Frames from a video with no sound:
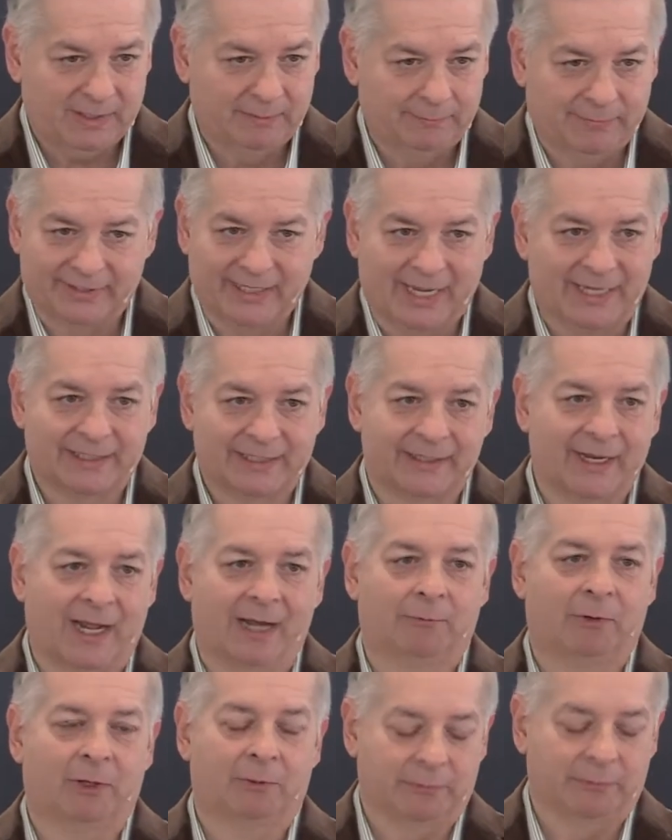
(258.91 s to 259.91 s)
But that's
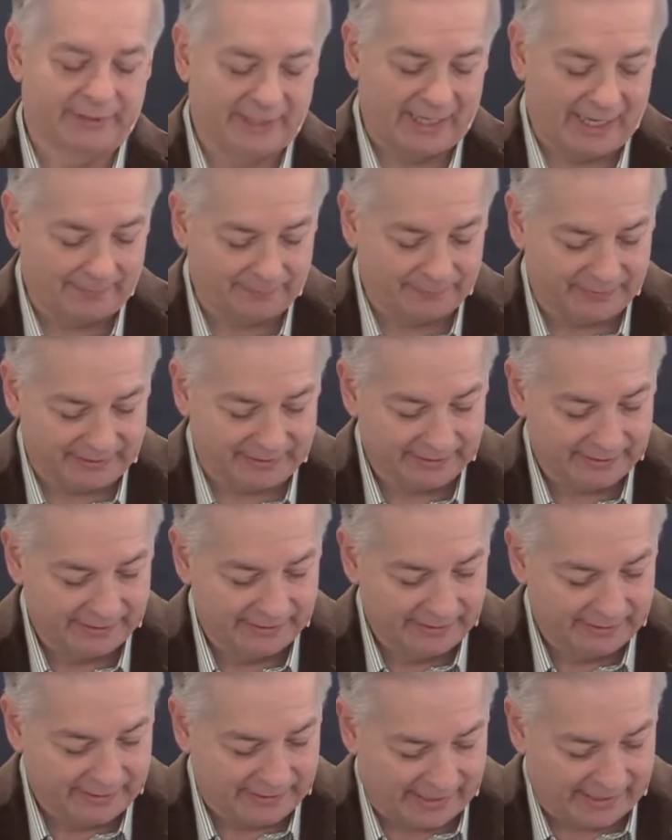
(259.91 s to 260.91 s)
not what was happening
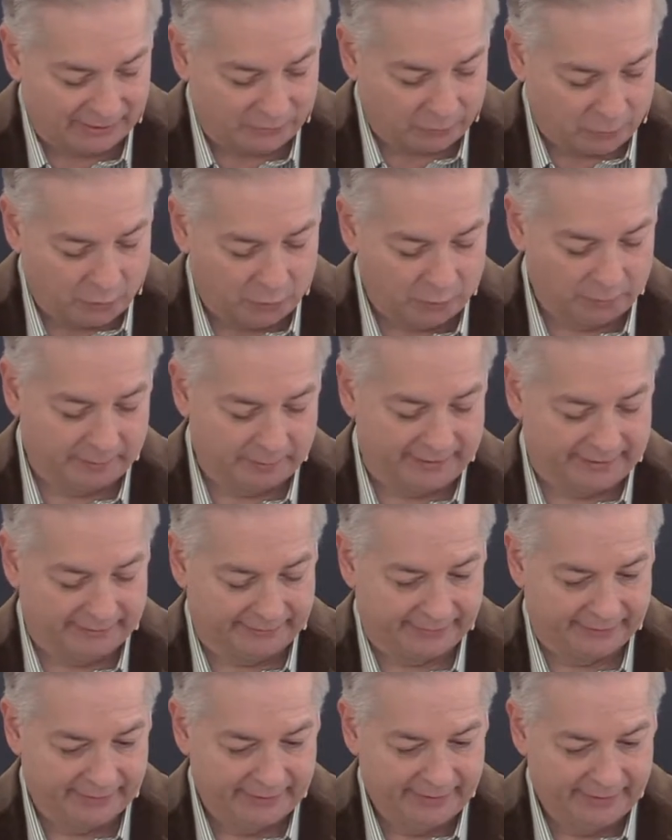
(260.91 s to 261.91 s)
at
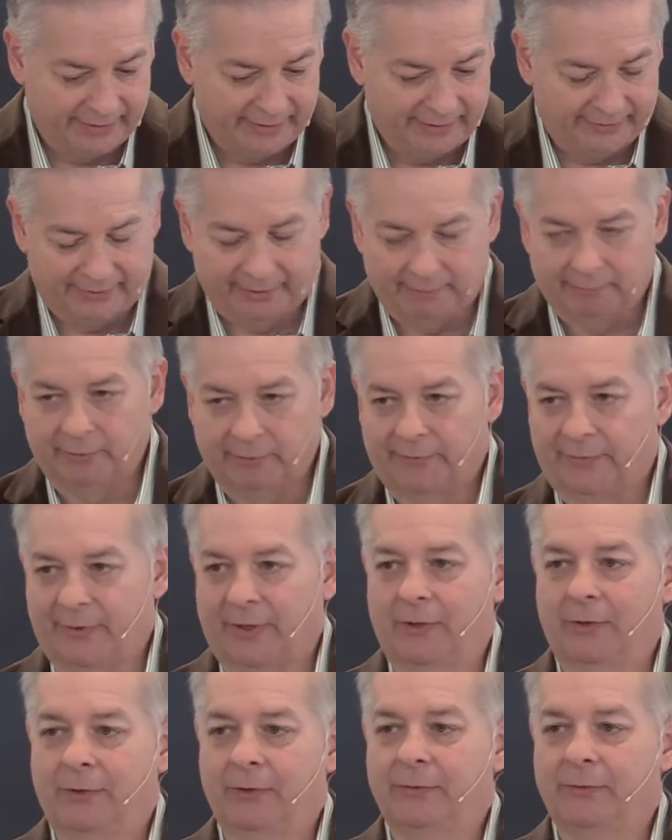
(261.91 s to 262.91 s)
Corinth. There were
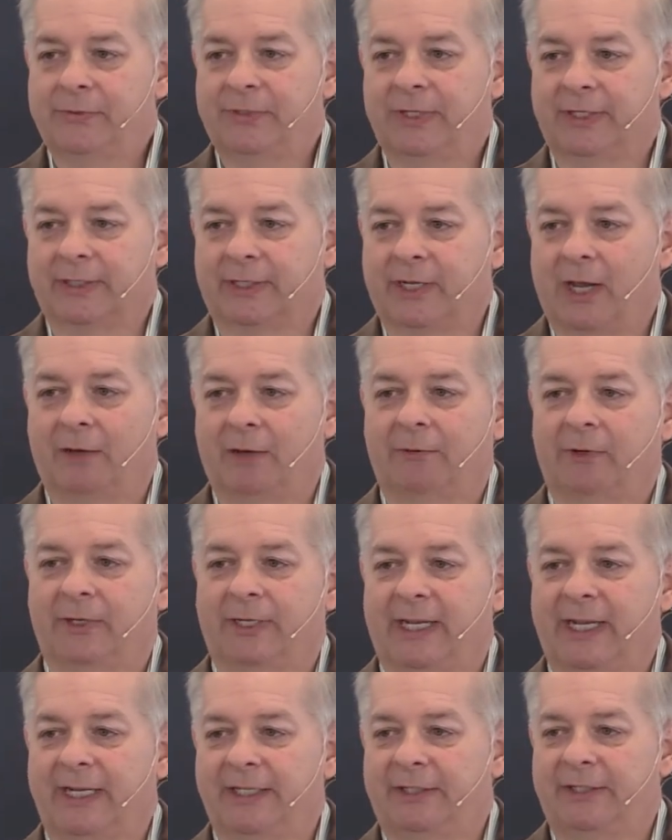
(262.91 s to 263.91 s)
those in the
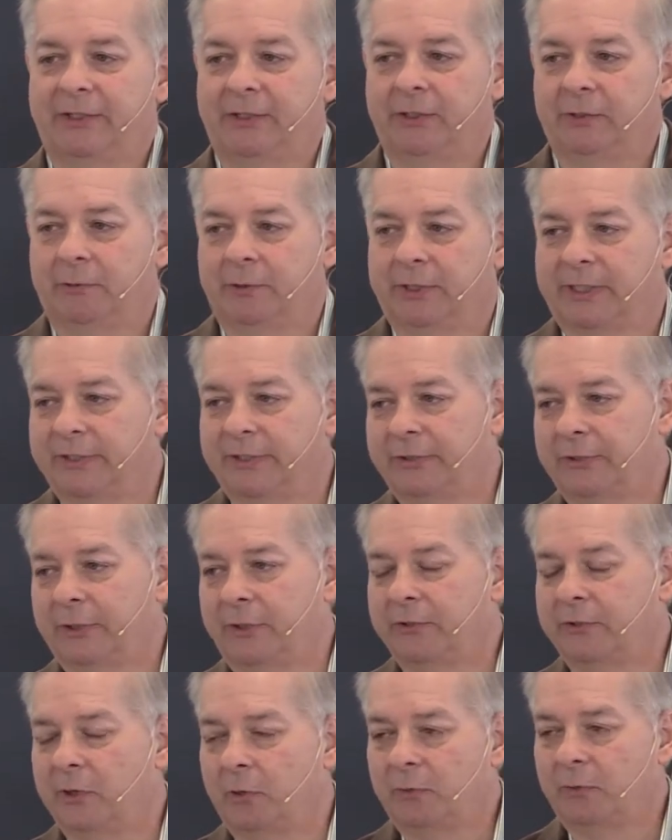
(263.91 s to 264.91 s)
congregation who were
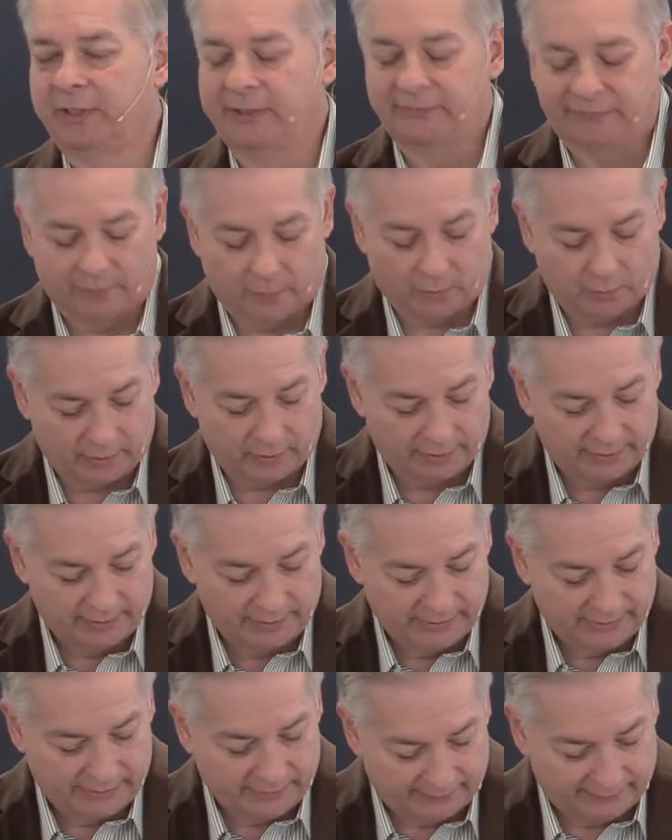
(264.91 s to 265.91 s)
concerned only for
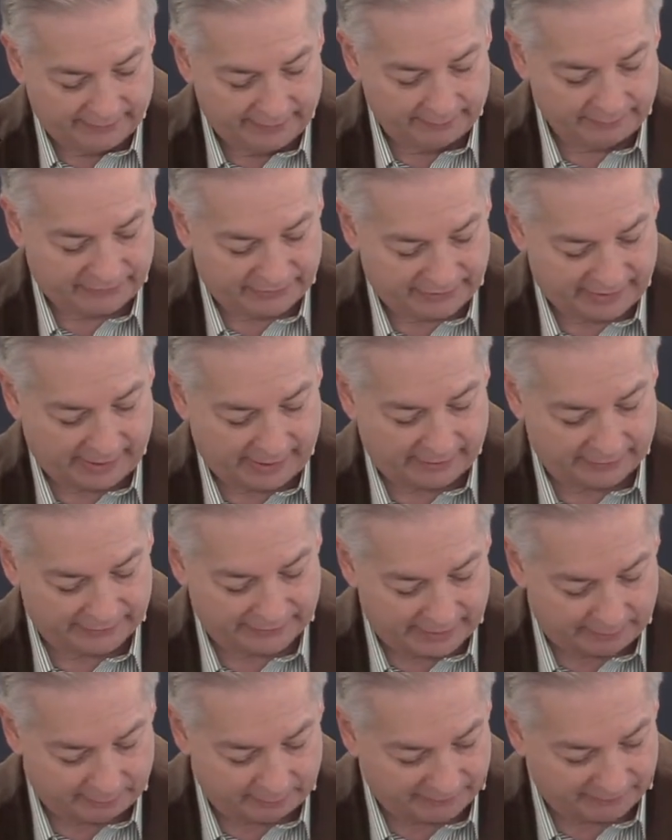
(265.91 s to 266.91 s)
themselves.
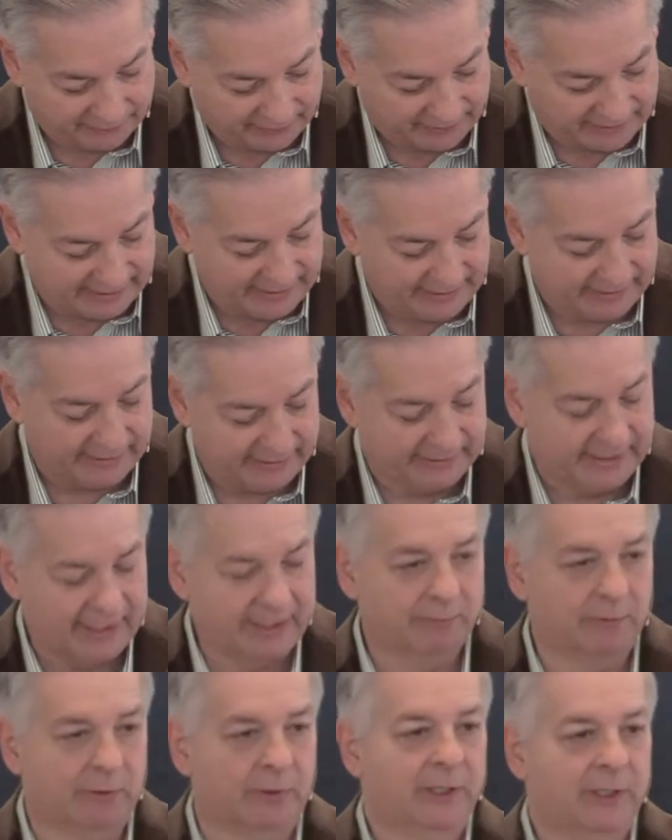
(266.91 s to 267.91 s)
They were forgetting, they
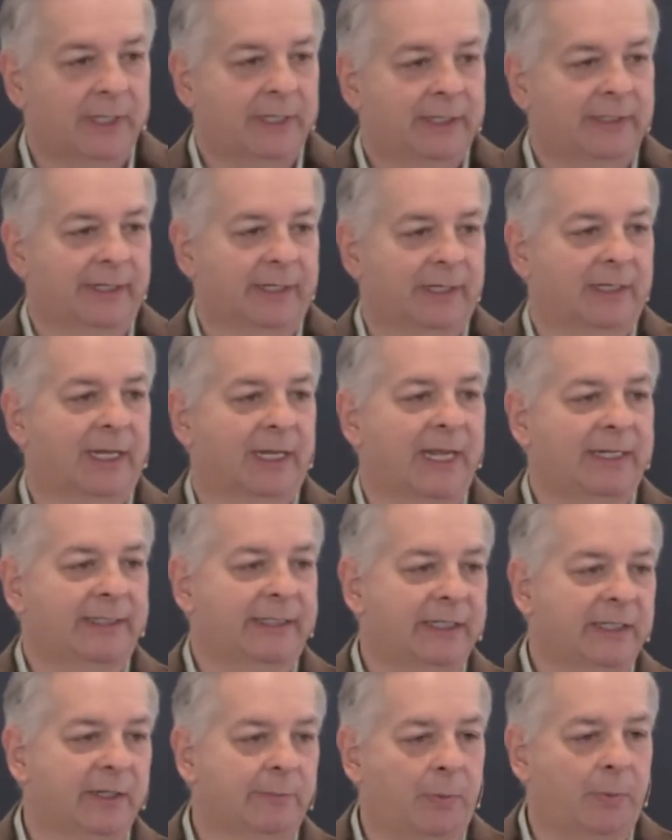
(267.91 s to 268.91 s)
were
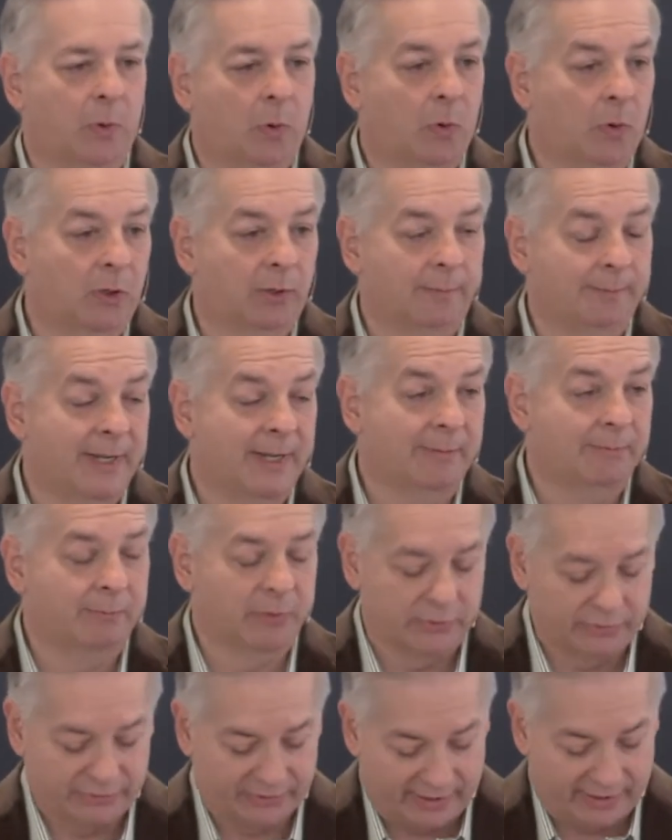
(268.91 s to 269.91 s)
neglecting the poor
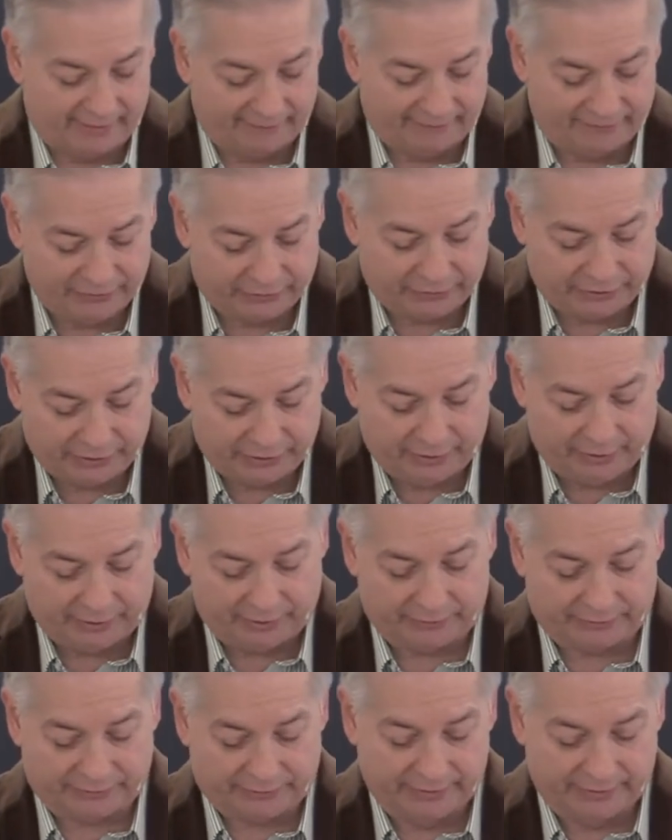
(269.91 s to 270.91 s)
members of the
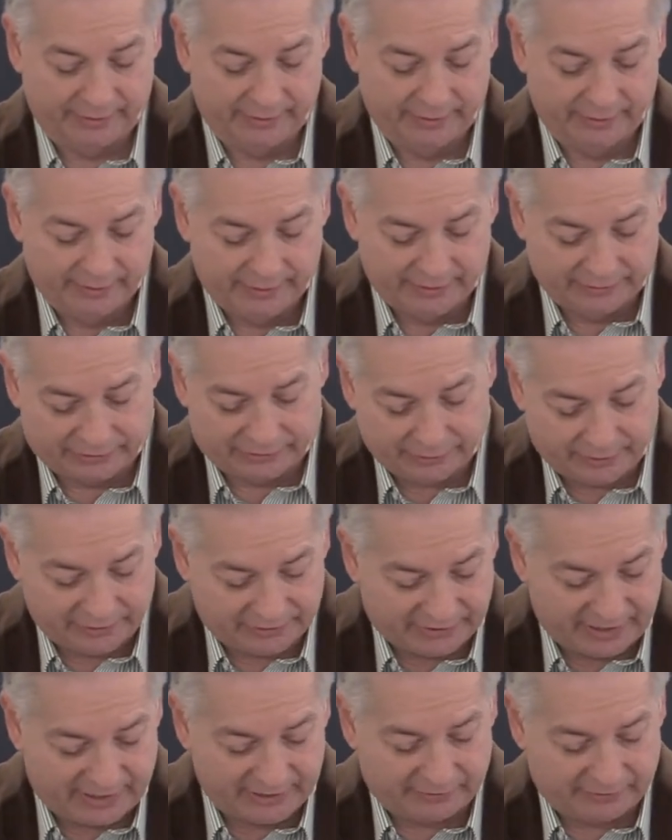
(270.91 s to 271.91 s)
church. And so he
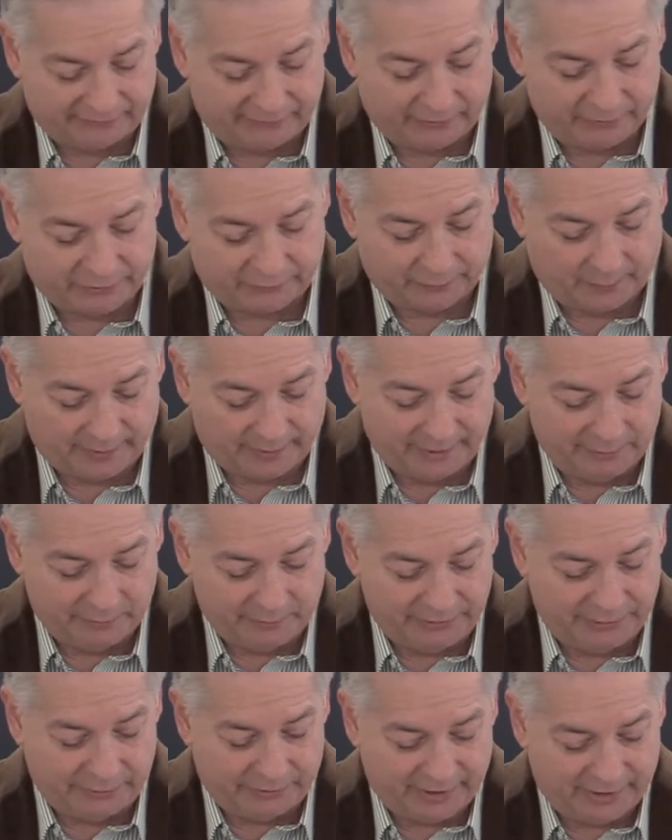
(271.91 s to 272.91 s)
says in verse 20,
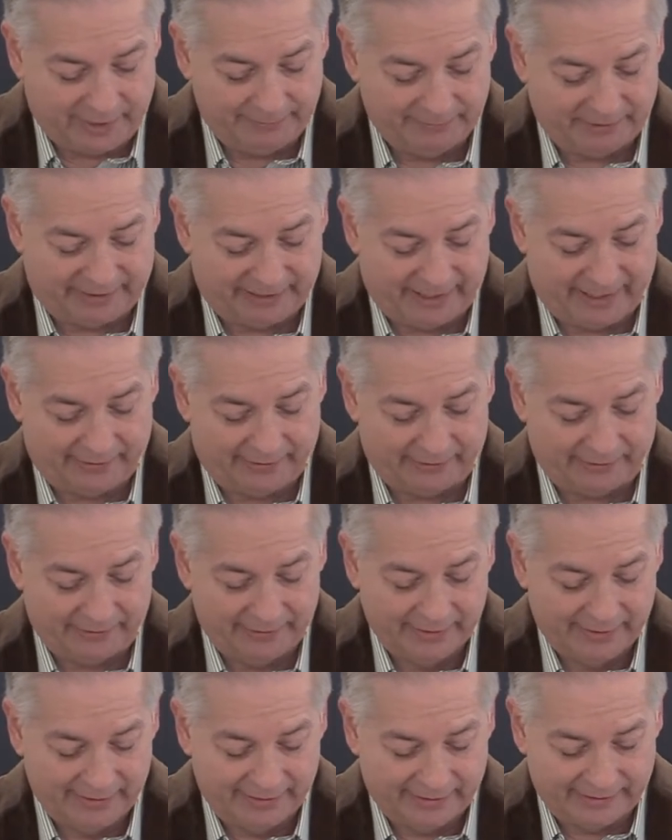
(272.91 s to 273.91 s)
when you come together,
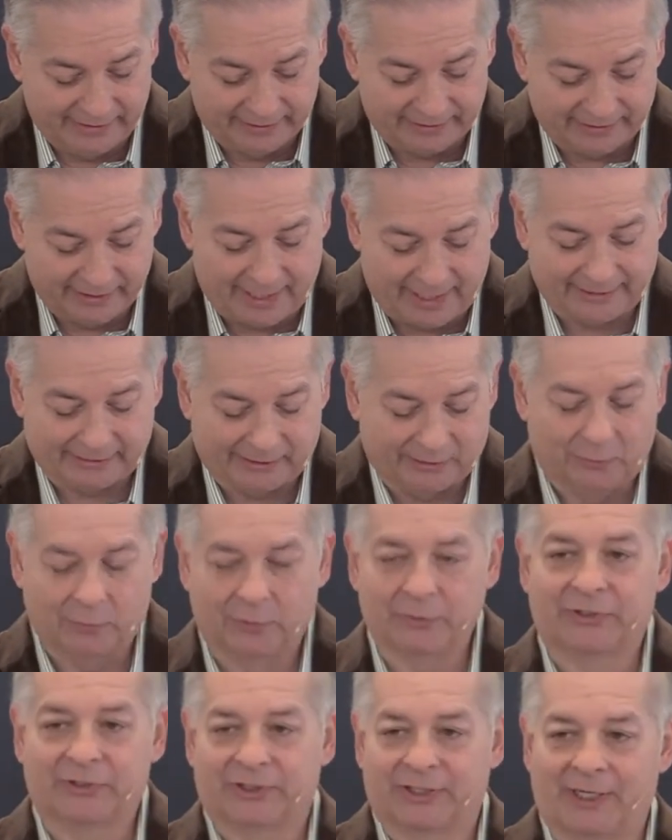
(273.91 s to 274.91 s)
it is not the
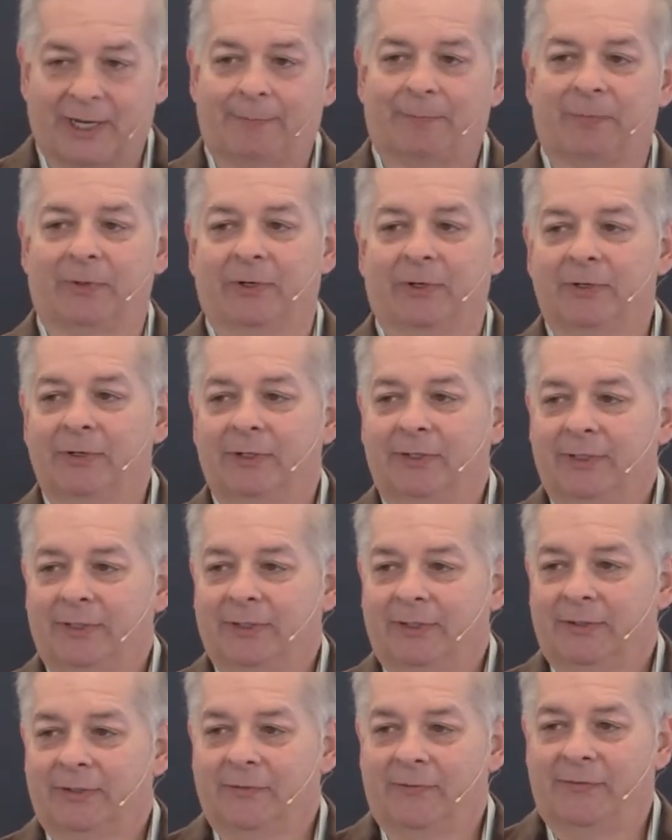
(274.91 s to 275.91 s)
Lord's supper
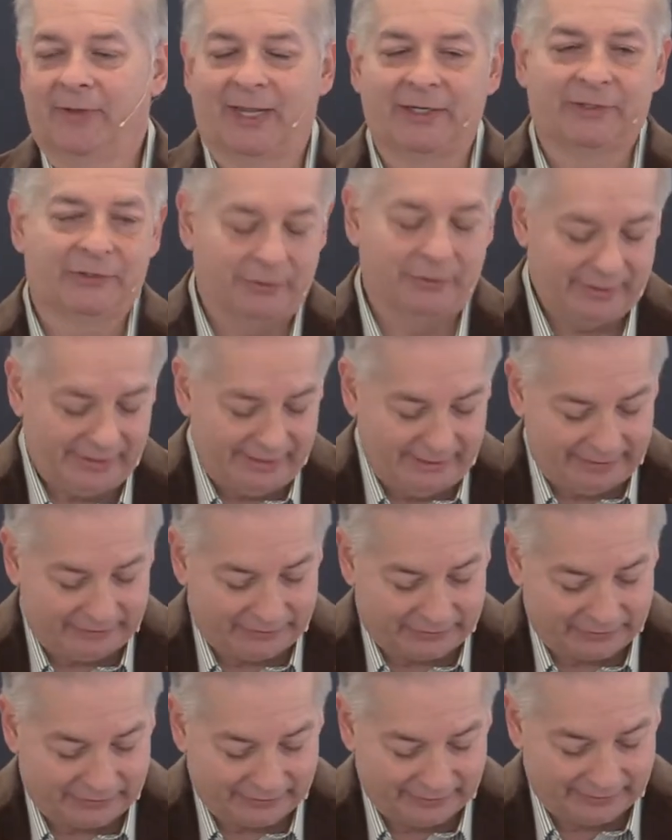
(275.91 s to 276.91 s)
that you
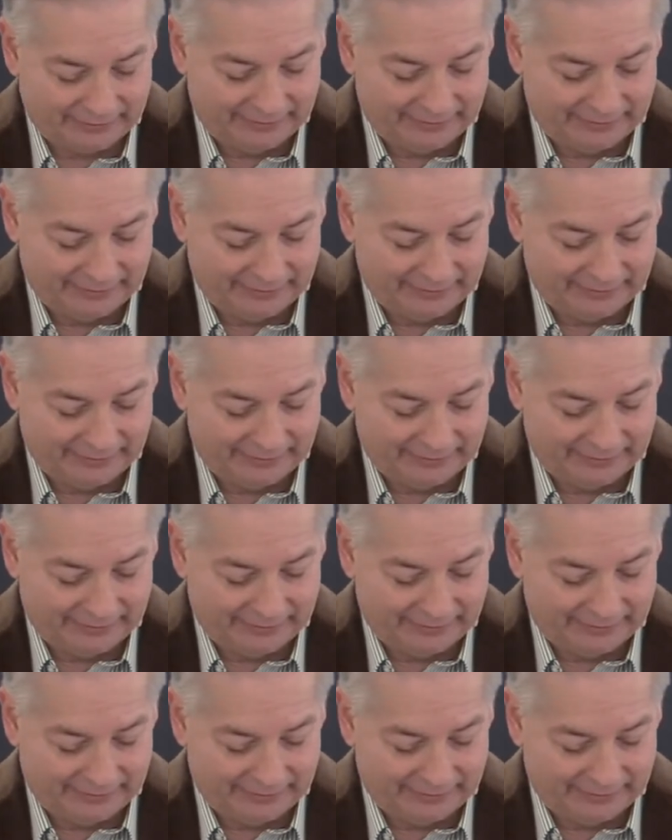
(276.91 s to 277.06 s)
eat.